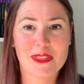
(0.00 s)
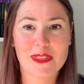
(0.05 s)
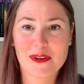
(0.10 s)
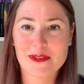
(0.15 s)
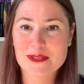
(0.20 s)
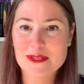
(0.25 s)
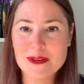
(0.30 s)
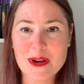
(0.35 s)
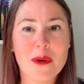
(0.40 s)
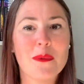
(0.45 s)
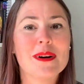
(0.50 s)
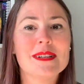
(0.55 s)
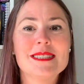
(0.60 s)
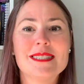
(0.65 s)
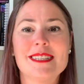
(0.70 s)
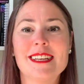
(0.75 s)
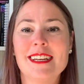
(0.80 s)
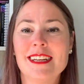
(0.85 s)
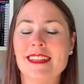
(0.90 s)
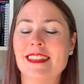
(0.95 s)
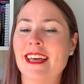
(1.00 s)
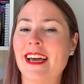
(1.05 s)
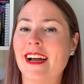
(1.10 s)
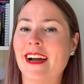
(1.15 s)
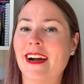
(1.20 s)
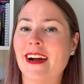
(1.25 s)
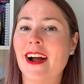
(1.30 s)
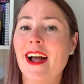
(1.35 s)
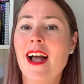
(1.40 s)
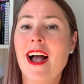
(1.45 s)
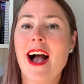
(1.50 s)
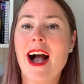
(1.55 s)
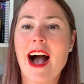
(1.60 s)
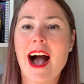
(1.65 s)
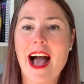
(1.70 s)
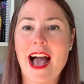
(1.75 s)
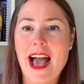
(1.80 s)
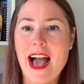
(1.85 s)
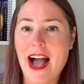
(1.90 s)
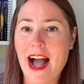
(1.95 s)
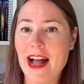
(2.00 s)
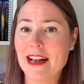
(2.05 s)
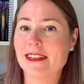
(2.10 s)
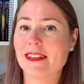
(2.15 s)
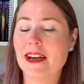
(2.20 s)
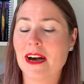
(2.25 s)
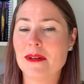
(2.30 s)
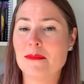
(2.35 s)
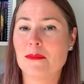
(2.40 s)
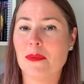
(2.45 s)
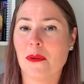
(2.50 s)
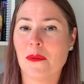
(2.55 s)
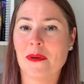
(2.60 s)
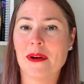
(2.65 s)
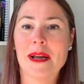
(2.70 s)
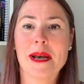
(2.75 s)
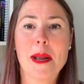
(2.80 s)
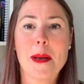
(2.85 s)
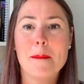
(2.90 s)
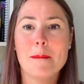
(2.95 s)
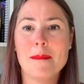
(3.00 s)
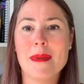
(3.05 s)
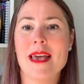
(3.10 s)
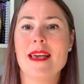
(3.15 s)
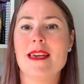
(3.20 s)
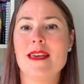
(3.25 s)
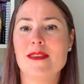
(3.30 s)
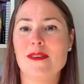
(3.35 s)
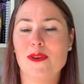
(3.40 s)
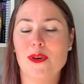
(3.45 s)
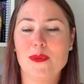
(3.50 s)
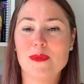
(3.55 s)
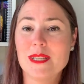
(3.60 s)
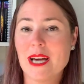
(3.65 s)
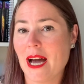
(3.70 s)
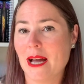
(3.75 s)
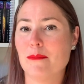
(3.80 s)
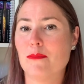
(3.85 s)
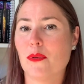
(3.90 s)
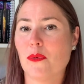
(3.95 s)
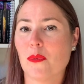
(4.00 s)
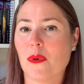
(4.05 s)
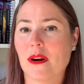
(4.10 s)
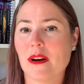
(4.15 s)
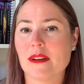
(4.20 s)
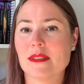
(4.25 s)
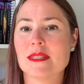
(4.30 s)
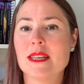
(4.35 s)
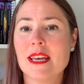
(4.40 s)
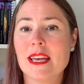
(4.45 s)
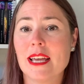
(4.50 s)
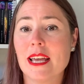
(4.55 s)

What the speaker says: There's no one sitting there at gunpoint making you type the words.